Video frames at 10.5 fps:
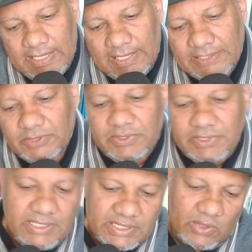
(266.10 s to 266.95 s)
and so
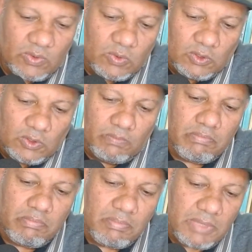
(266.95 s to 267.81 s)
these are all
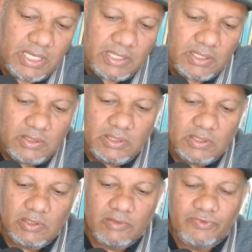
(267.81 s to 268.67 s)
men
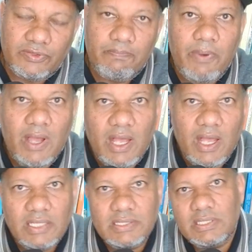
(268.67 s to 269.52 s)
of the
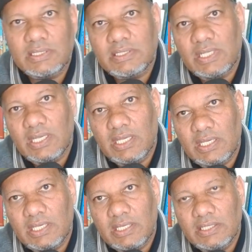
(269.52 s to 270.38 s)
past that
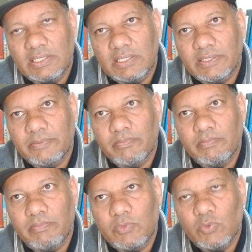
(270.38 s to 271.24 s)
are
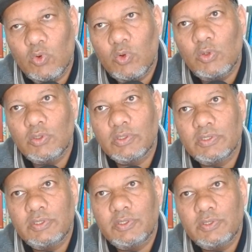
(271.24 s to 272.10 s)
called
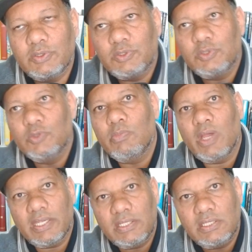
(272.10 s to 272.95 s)
to
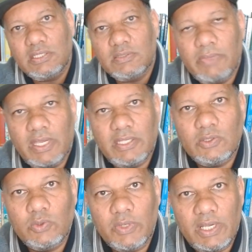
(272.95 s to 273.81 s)
mind by the
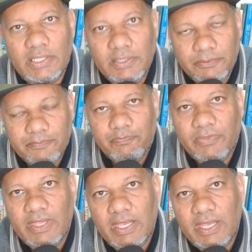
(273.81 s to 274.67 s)
Quran
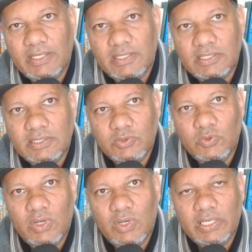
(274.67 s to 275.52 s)
and
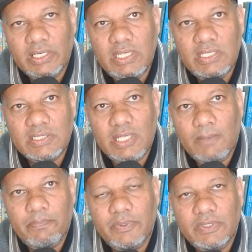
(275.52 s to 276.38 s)
who are raised
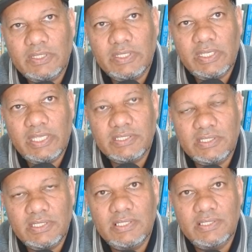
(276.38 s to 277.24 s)
up as
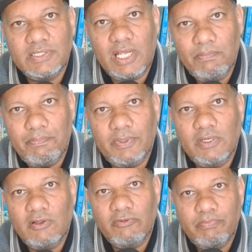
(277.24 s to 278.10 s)
an
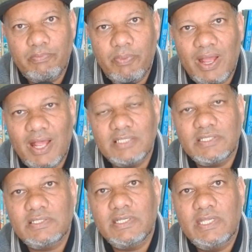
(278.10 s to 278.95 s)
example of
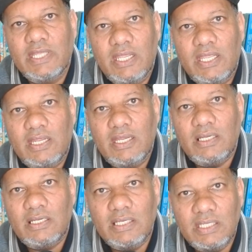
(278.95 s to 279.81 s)
past
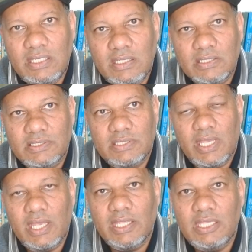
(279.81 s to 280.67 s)
leaders,
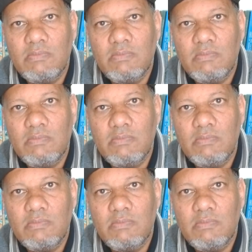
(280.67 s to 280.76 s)
ai